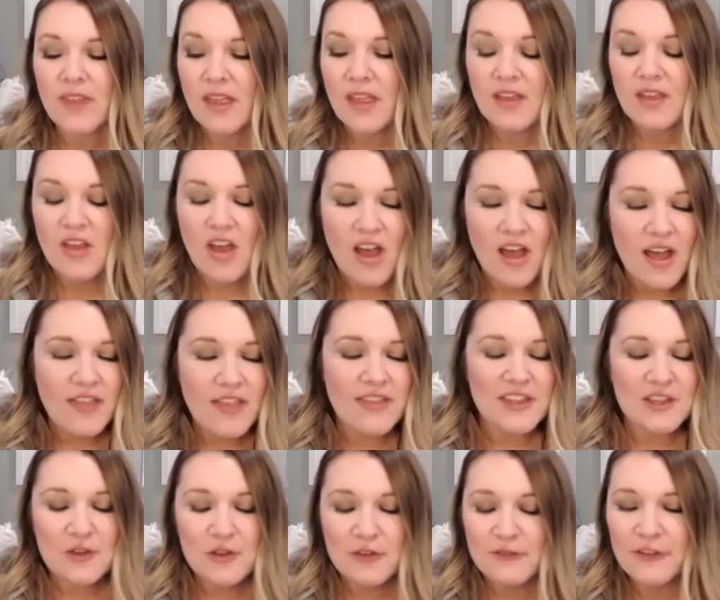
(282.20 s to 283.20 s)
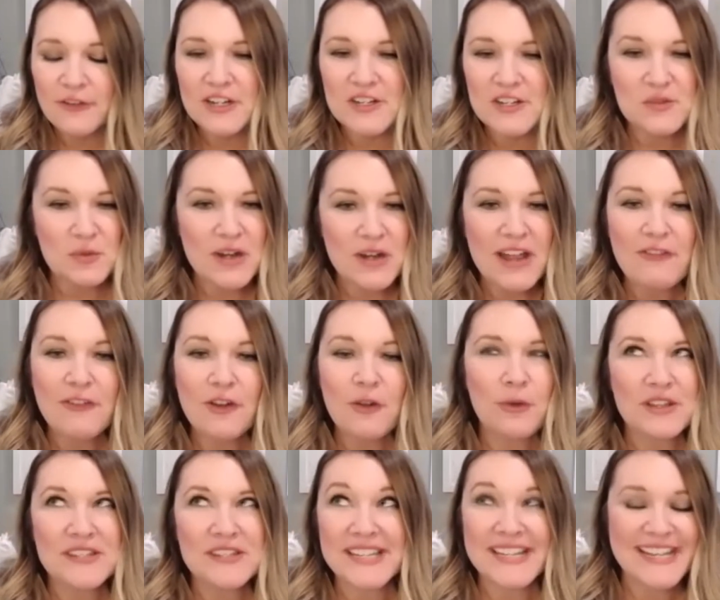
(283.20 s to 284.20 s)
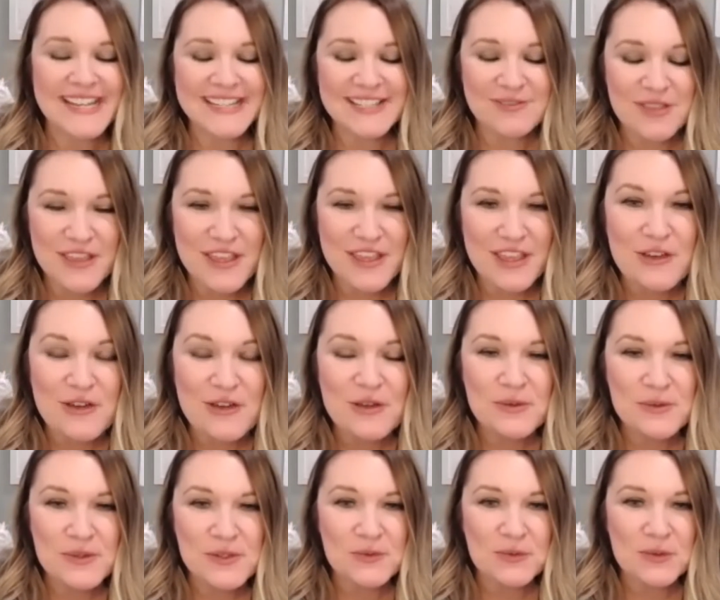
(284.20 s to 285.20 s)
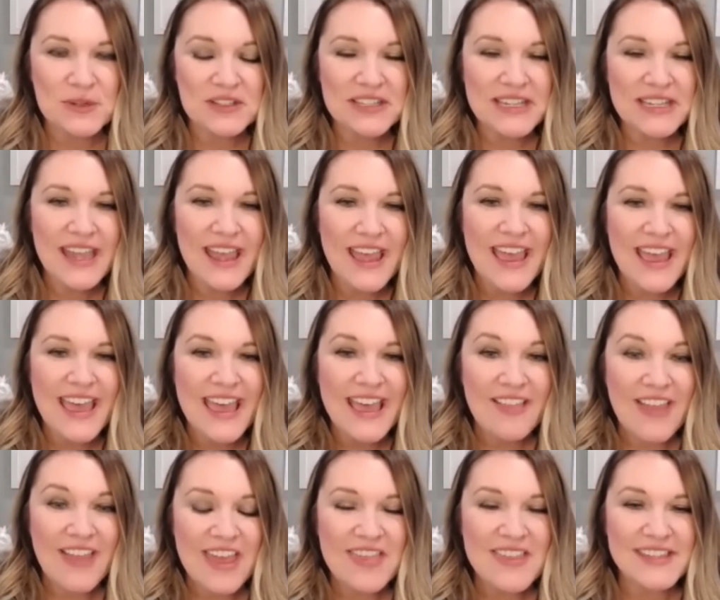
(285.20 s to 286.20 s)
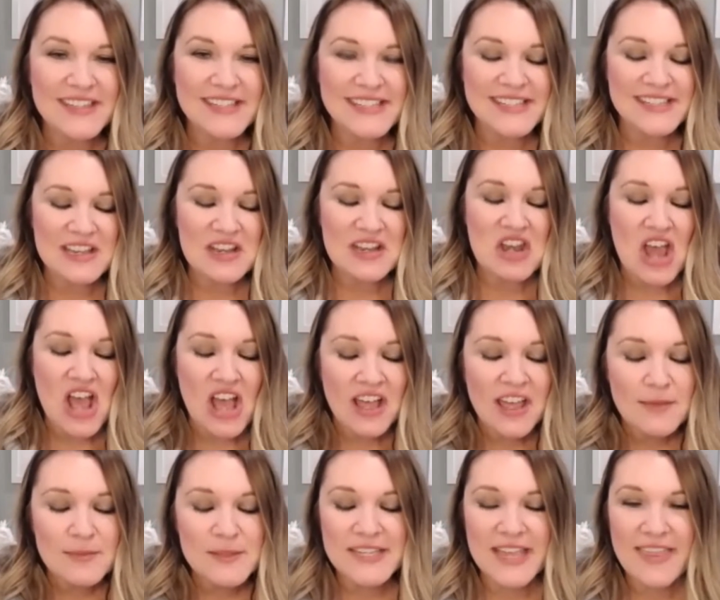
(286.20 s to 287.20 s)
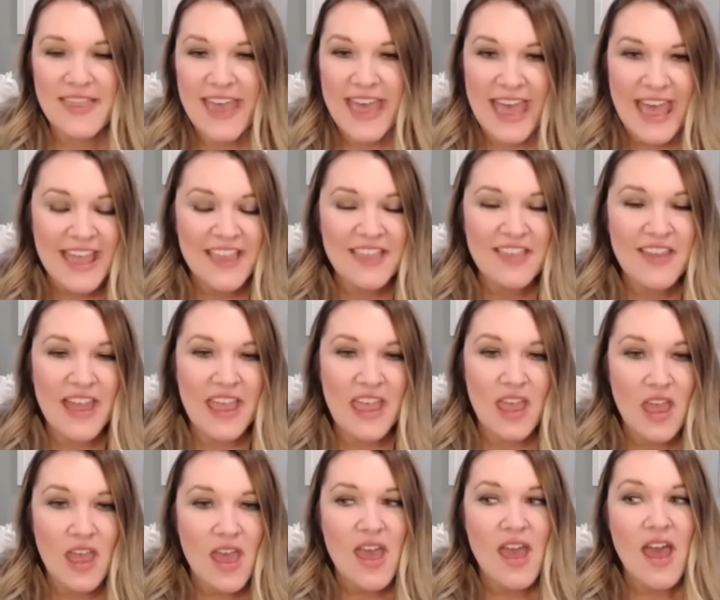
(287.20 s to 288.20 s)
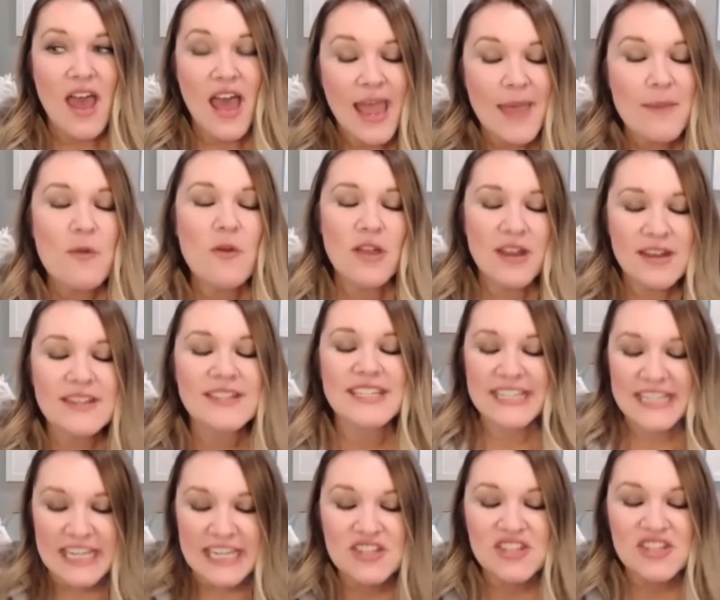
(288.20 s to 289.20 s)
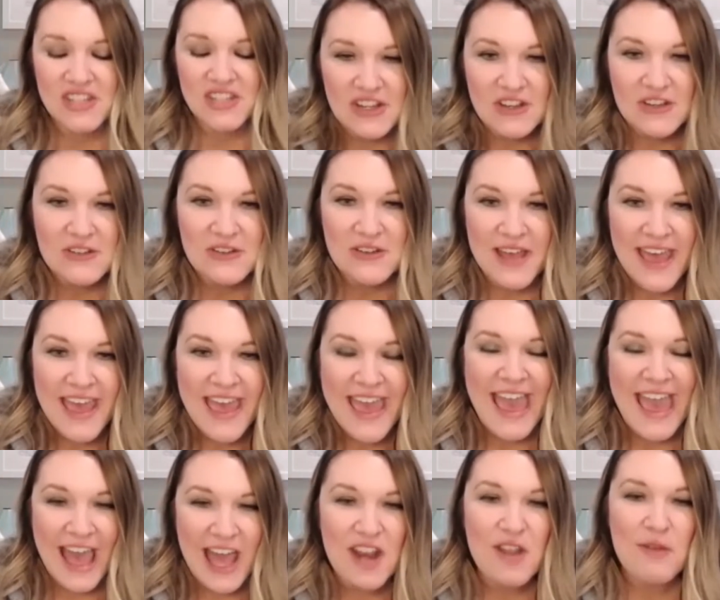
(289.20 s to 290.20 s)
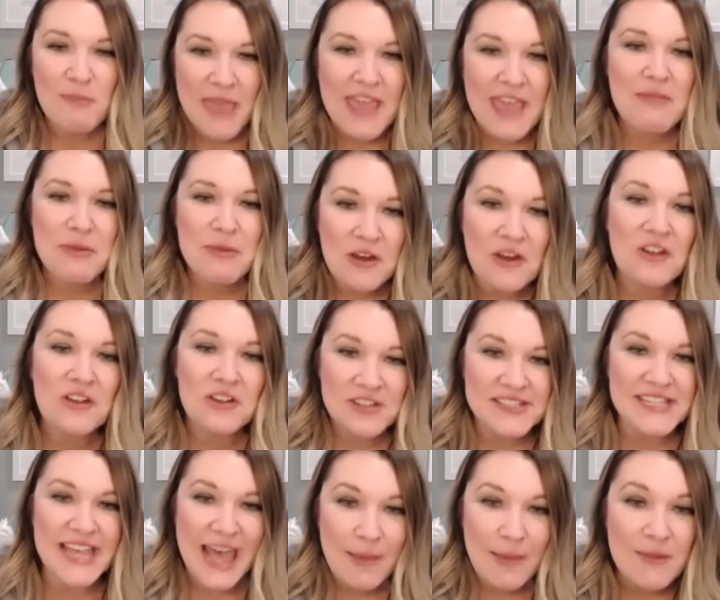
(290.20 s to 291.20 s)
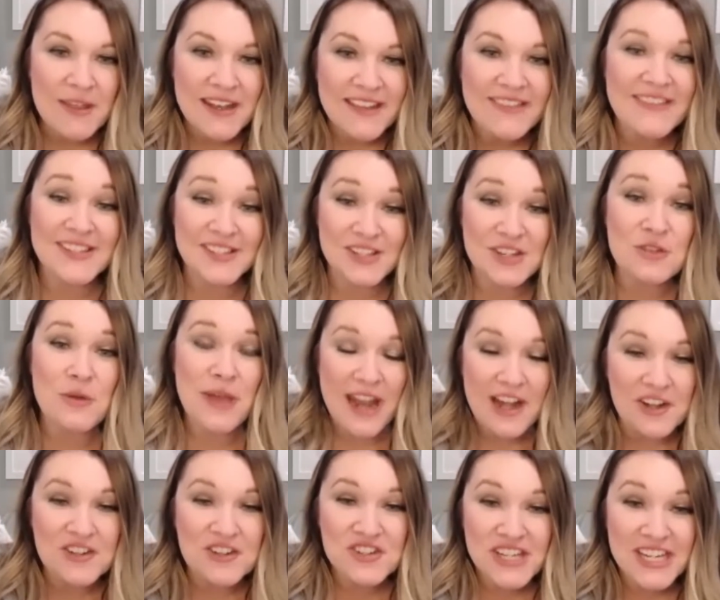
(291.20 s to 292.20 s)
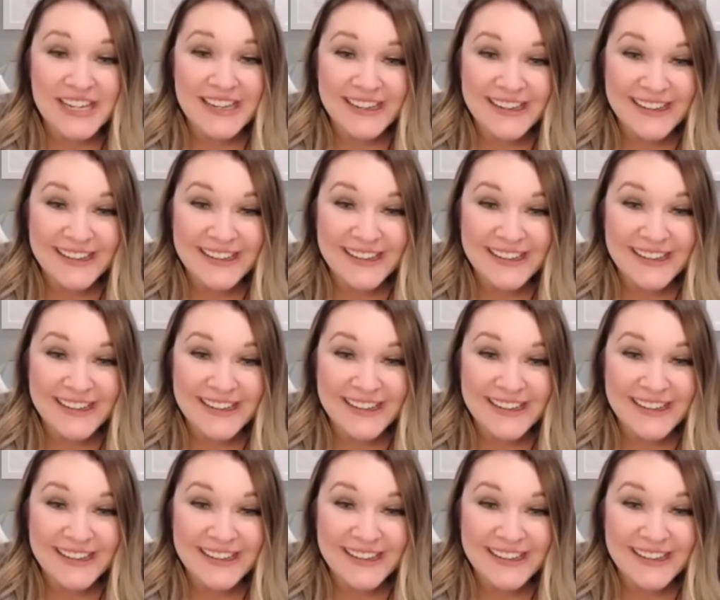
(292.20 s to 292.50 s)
God, the universe, whatever resonates with you. It was really like this knock upside the head. Like, I'm going to teach you how to make miracles happen in this new energy.